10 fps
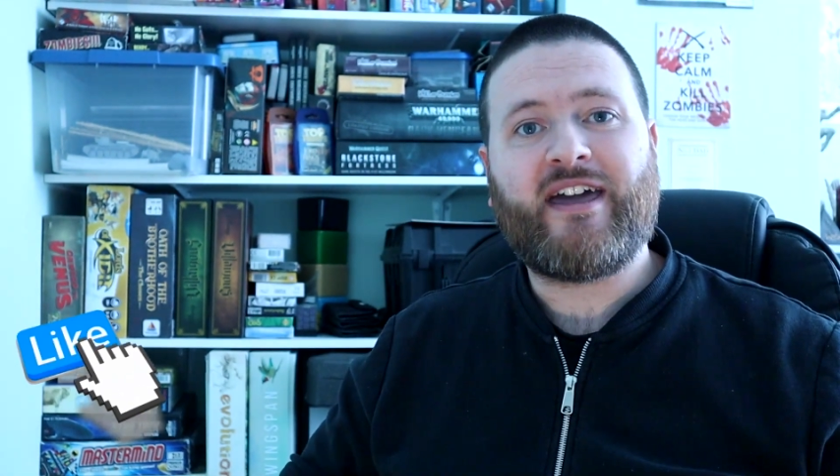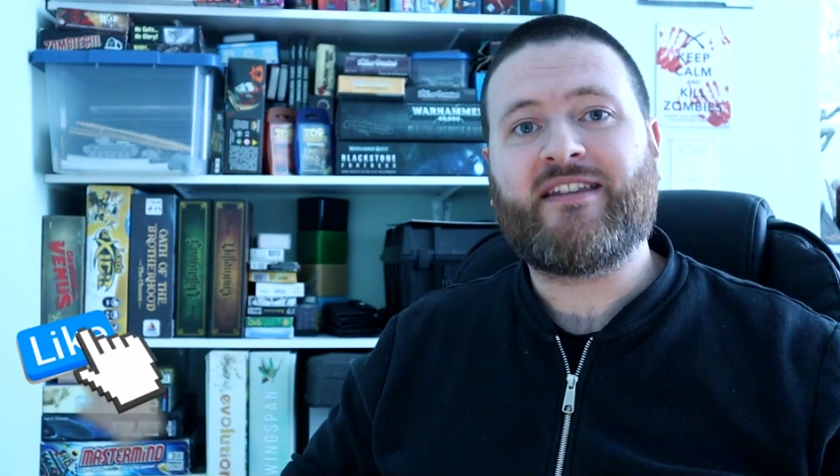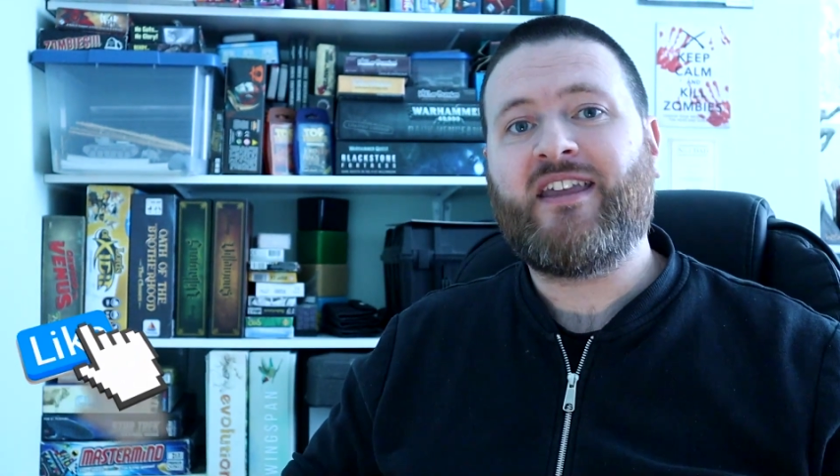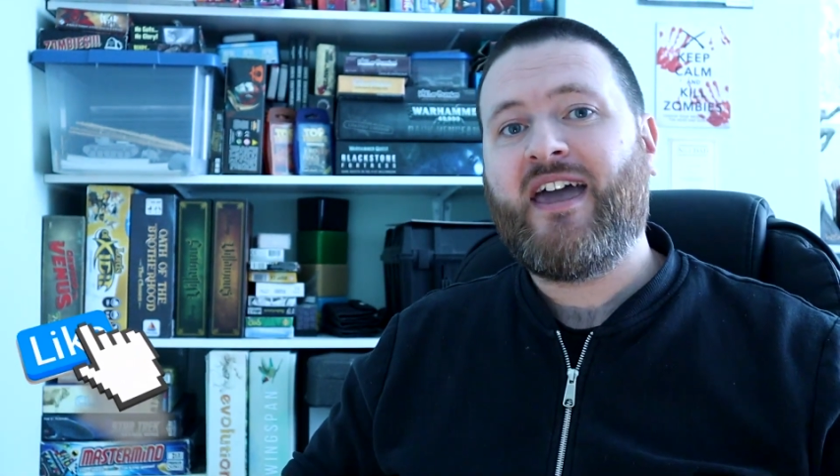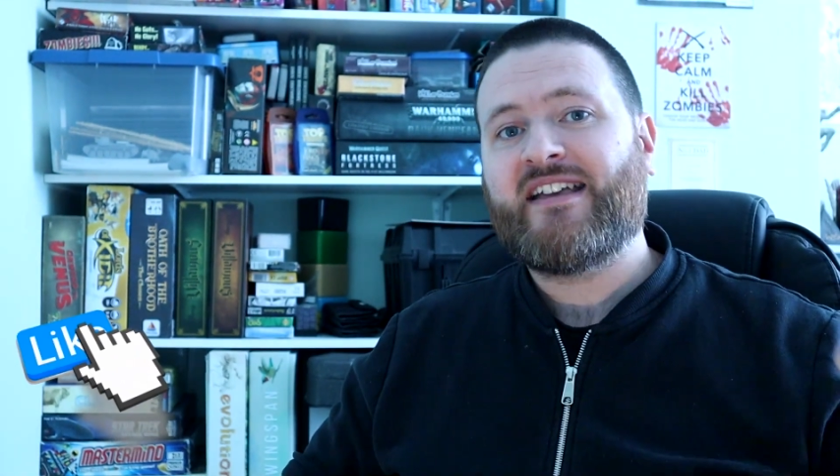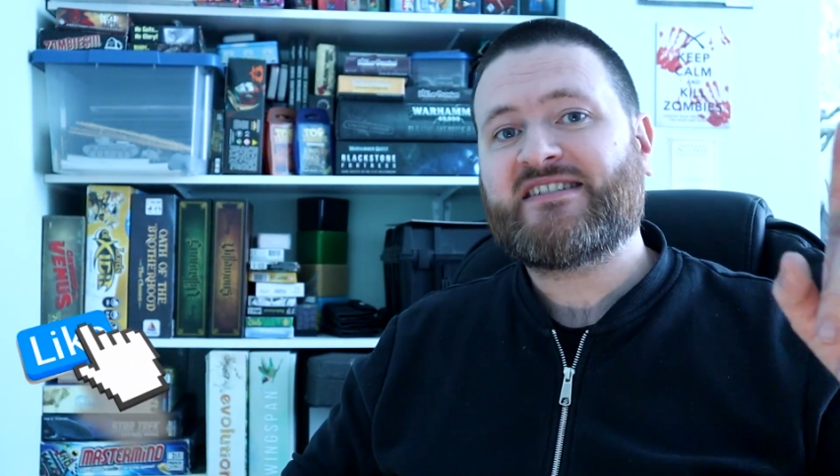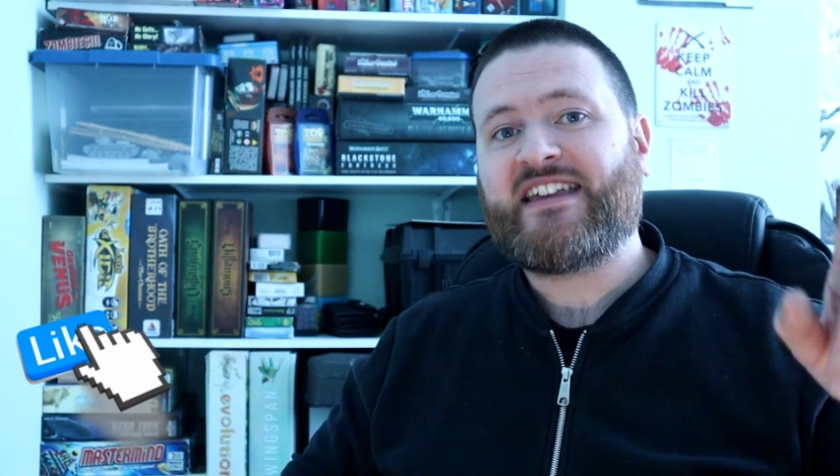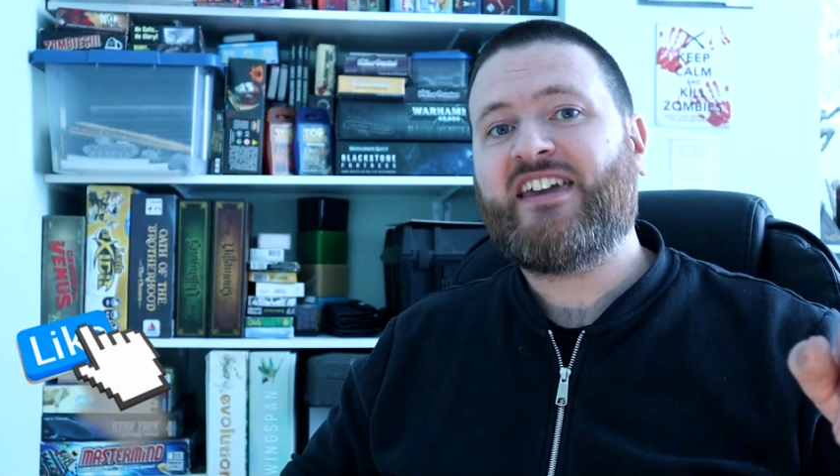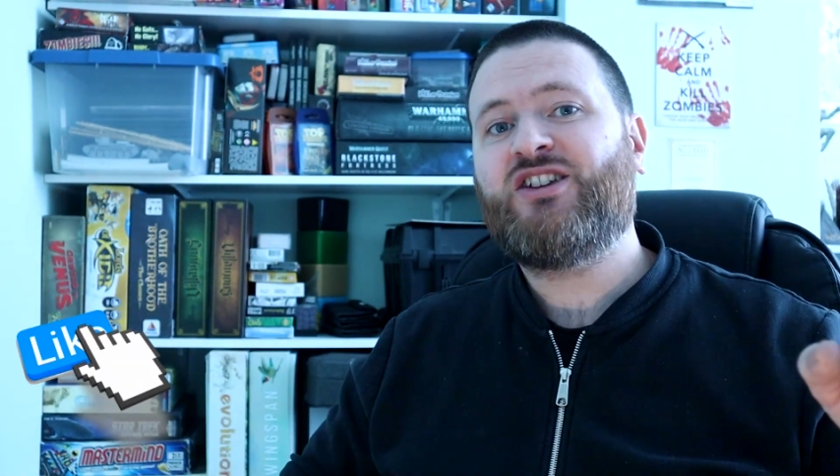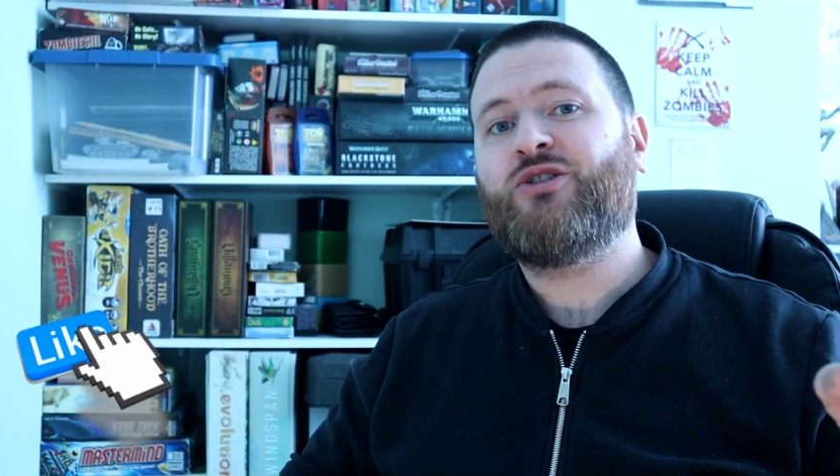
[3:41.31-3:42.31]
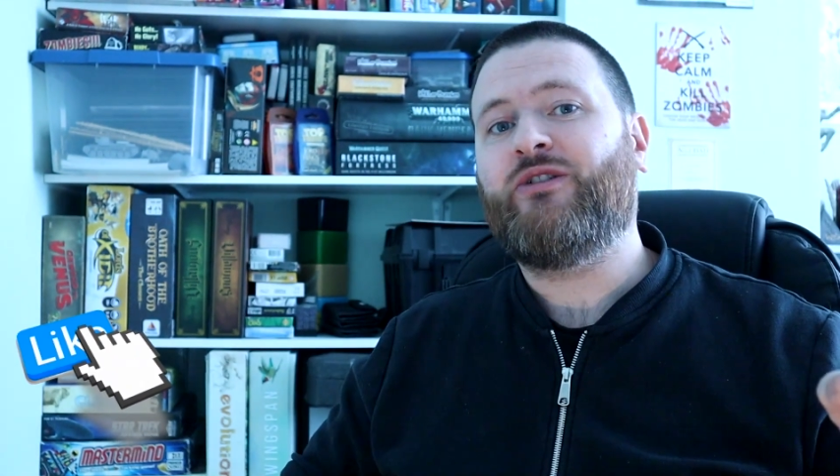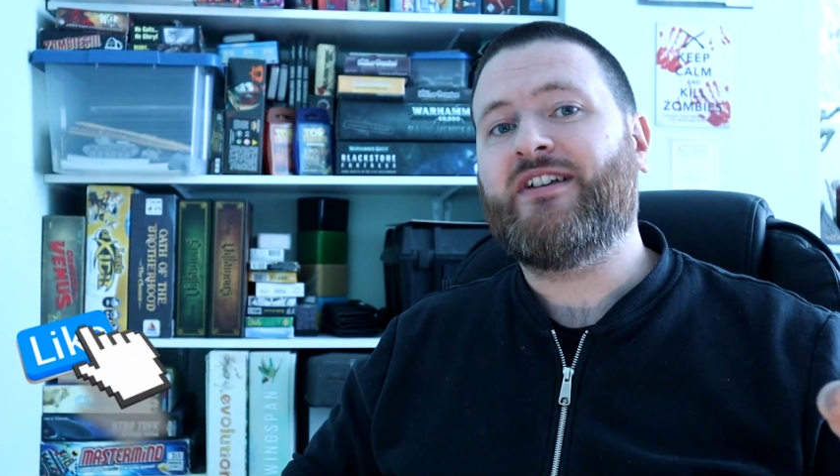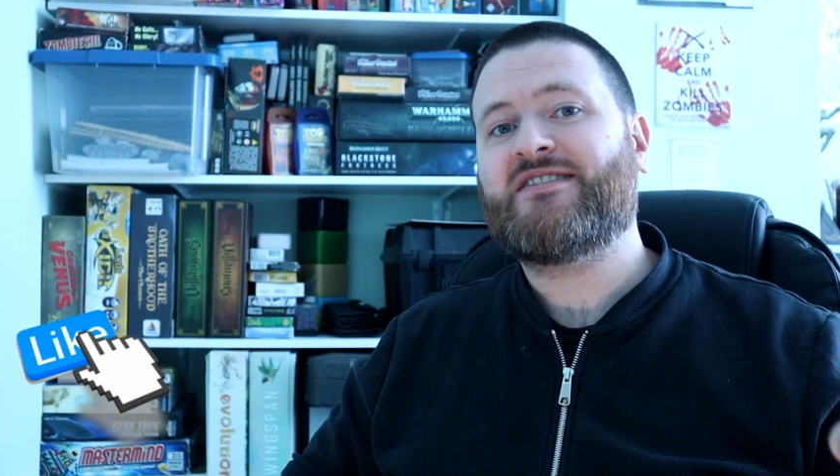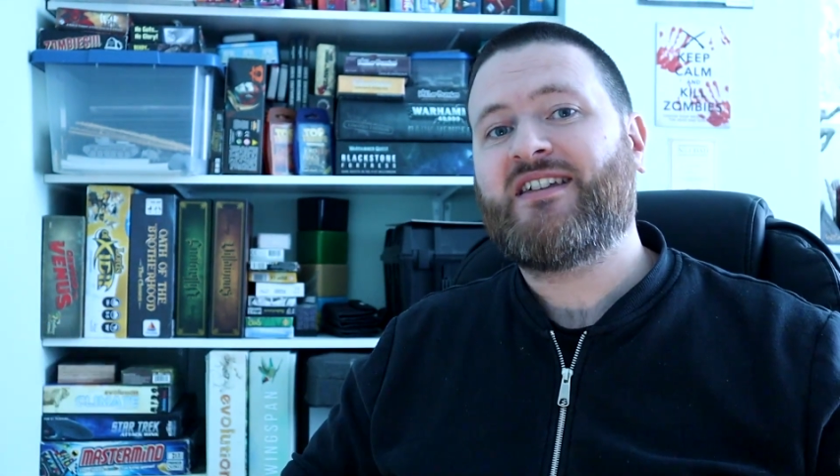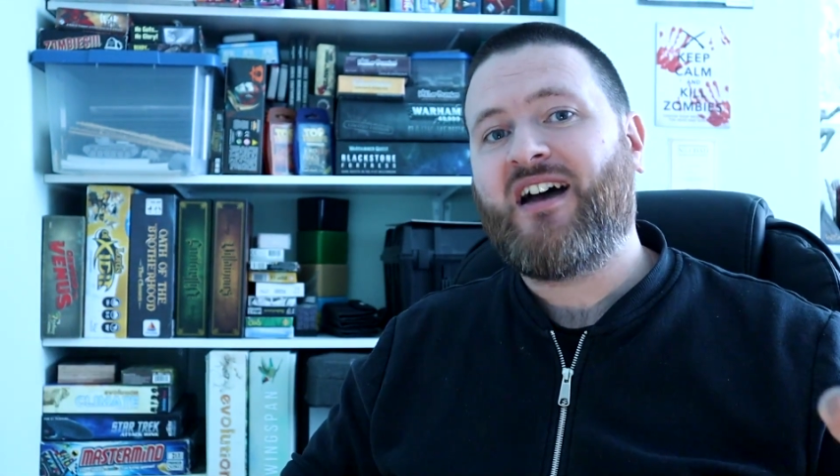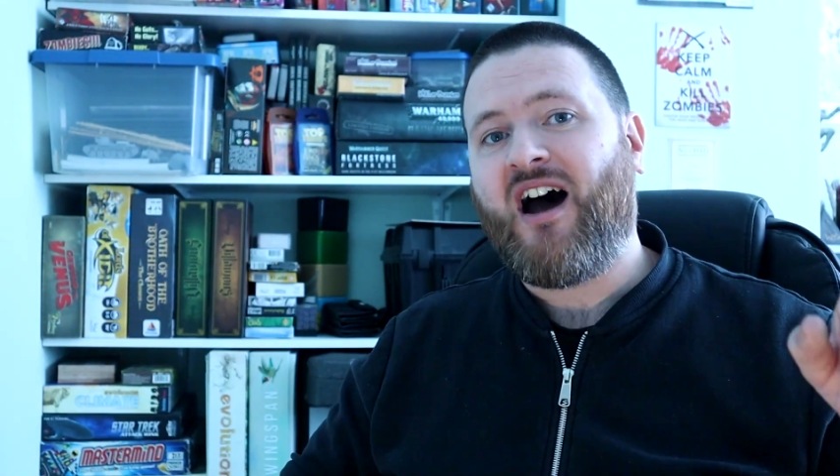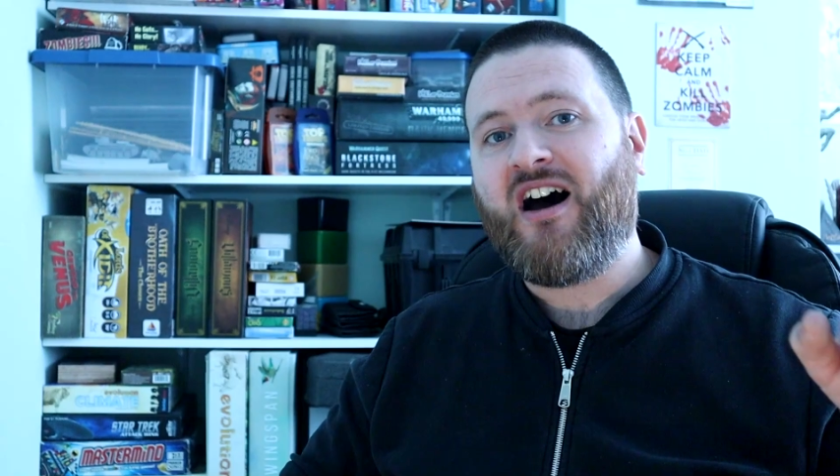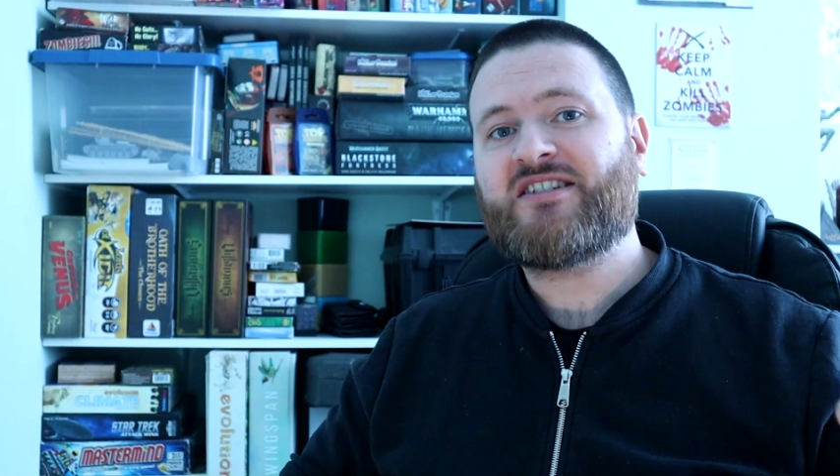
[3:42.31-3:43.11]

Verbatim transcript: then, stay curious,